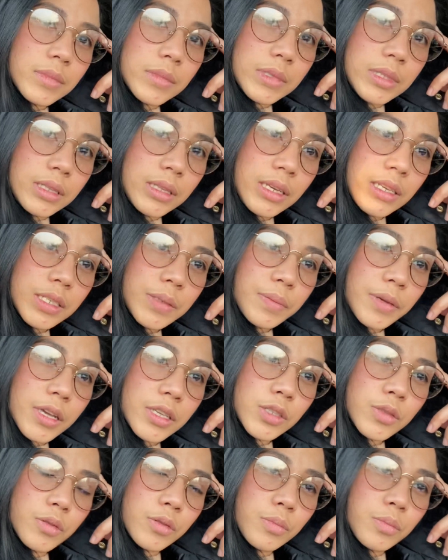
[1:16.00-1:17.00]
These
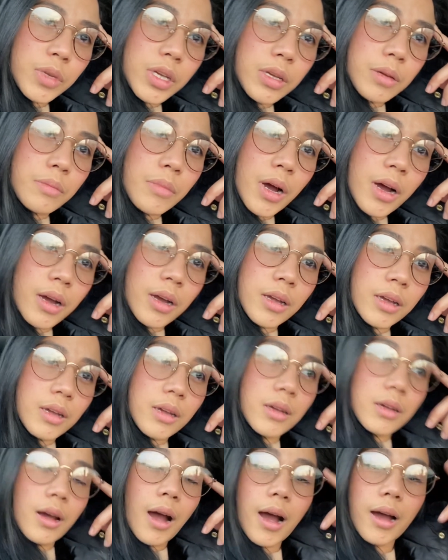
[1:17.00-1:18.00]
plants would be my
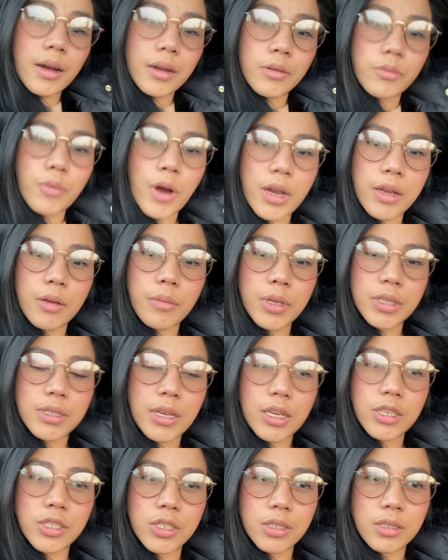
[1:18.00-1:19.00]
high
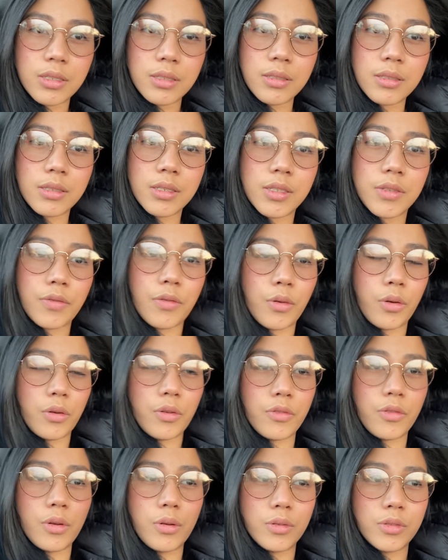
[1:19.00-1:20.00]
recommendations for
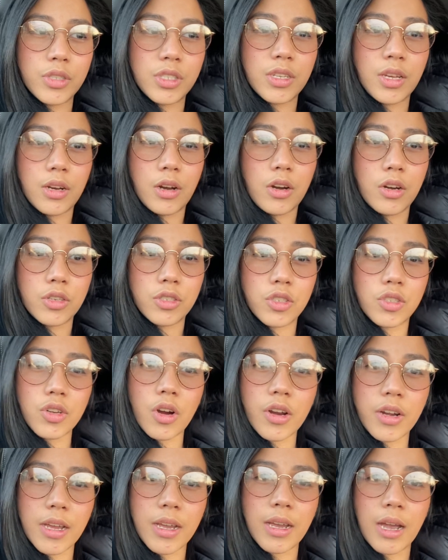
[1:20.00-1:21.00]
those that are
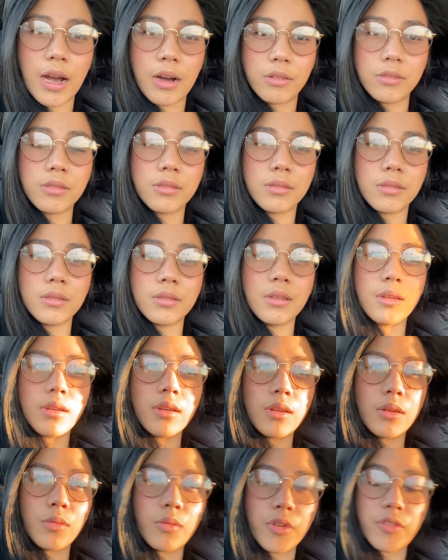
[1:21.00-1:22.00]
starting out
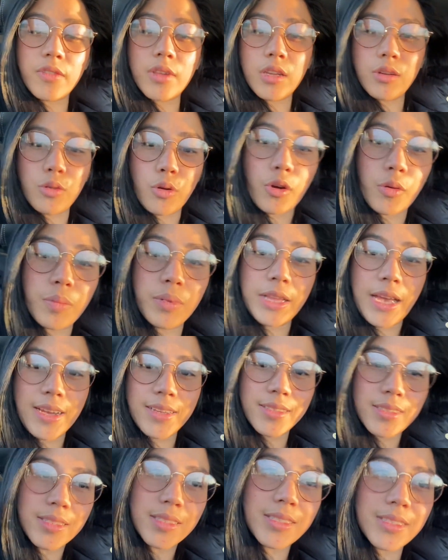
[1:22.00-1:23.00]
with indoor
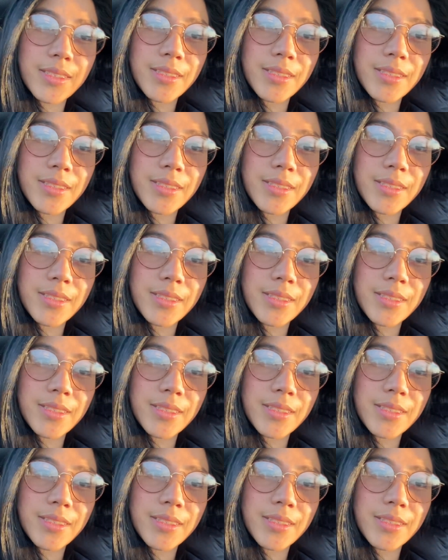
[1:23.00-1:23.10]
plants.